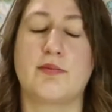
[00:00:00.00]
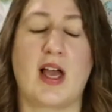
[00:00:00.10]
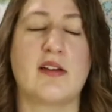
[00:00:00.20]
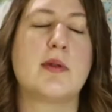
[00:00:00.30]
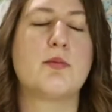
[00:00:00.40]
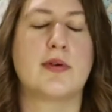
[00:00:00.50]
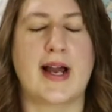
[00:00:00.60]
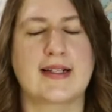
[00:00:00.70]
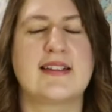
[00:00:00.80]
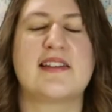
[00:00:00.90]
I've been
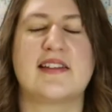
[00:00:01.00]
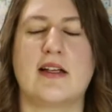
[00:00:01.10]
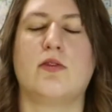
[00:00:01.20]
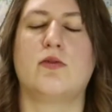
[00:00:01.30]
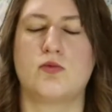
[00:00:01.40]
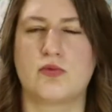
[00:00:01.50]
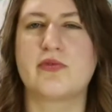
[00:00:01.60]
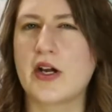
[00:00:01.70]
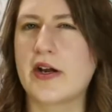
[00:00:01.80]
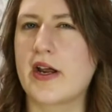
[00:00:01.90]
practicing
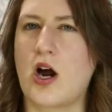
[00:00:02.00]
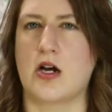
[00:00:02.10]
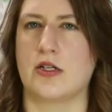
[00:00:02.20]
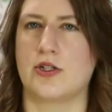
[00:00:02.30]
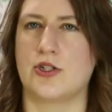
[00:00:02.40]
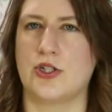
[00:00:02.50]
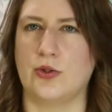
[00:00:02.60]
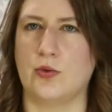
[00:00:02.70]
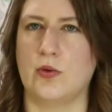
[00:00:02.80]
very hard to